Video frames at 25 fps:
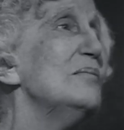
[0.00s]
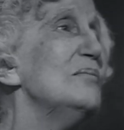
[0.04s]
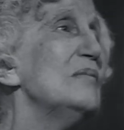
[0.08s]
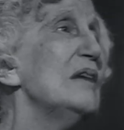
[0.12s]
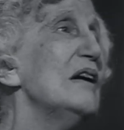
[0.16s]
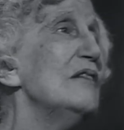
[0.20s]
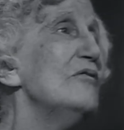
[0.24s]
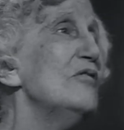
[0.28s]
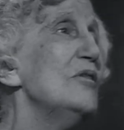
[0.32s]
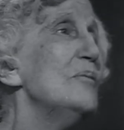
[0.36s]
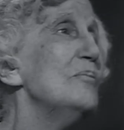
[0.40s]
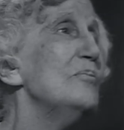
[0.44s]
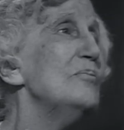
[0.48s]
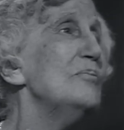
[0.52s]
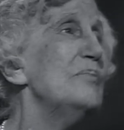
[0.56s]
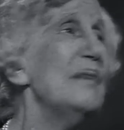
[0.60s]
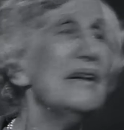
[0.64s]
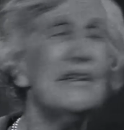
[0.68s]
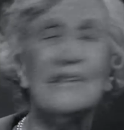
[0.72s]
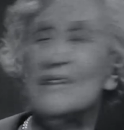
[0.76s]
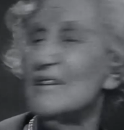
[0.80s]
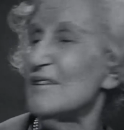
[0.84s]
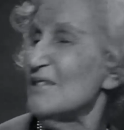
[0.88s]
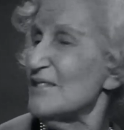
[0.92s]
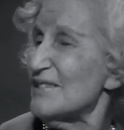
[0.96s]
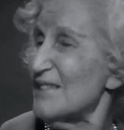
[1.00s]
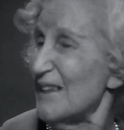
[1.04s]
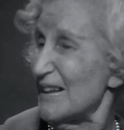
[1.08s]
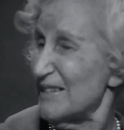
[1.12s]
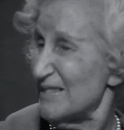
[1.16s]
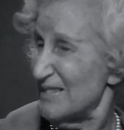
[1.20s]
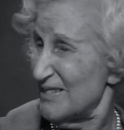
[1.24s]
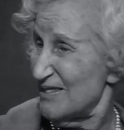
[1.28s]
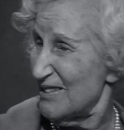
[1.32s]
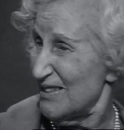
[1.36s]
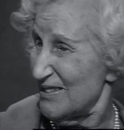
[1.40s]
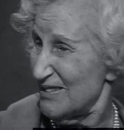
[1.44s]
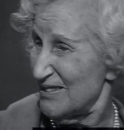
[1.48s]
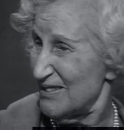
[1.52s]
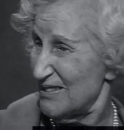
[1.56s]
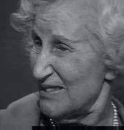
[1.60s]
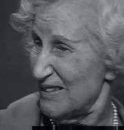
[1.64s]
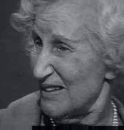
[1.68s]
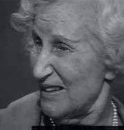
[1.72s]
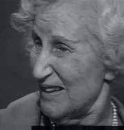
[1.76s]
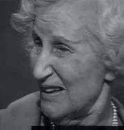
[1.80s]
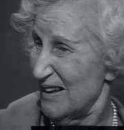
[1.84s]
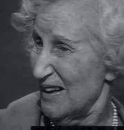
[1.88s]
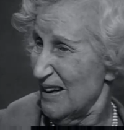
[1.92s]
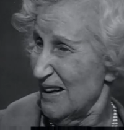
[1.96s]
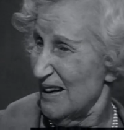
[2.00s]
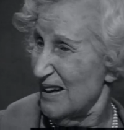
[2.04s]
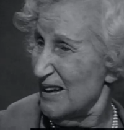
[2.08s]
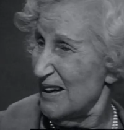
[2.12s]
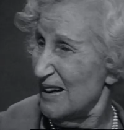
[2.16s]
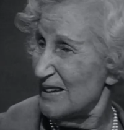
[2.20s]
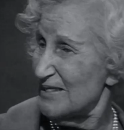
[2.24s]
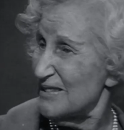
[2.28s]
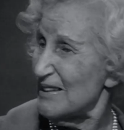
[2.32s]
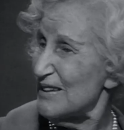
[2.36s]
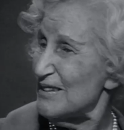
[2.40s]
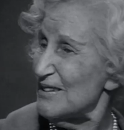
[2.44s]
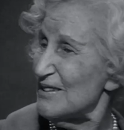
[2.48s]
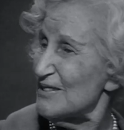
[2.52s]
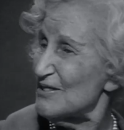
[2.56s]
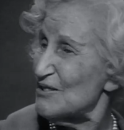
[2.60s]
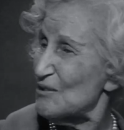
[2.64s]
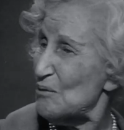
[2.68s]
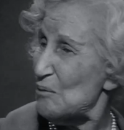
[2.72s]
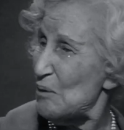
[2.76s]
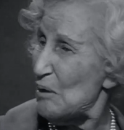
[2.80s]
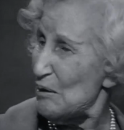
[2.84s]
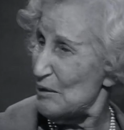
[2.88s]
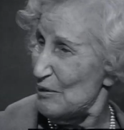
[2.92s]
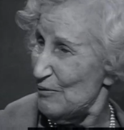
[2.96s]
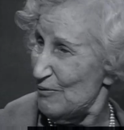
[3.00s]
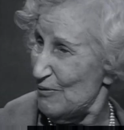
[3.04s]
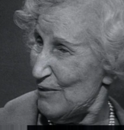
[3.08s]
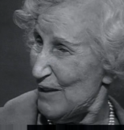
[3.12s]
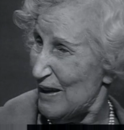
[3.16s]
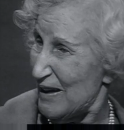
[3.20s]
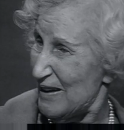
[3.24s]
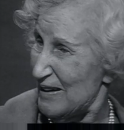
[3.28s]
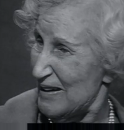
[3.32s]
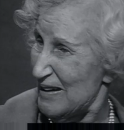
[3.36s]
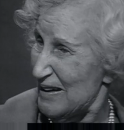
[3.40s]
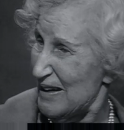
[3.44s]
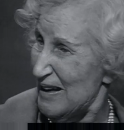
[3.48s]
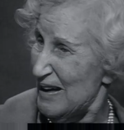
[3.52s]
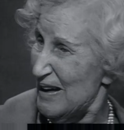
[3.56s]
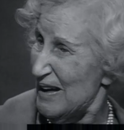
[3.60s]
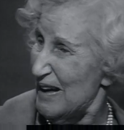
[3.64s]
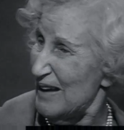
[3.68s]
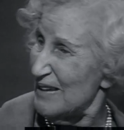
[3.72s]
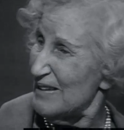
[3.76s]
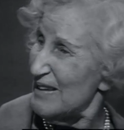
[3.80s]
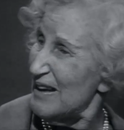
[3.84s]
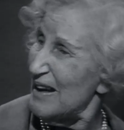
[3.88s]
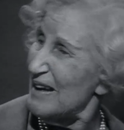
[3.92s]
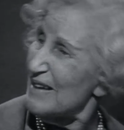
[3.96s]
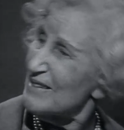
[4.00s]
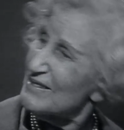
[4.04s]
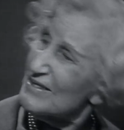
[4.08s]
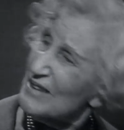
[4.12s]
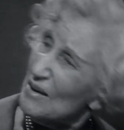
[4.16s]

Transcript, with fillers: seemed every bit as unjust uh, to disqualify uh,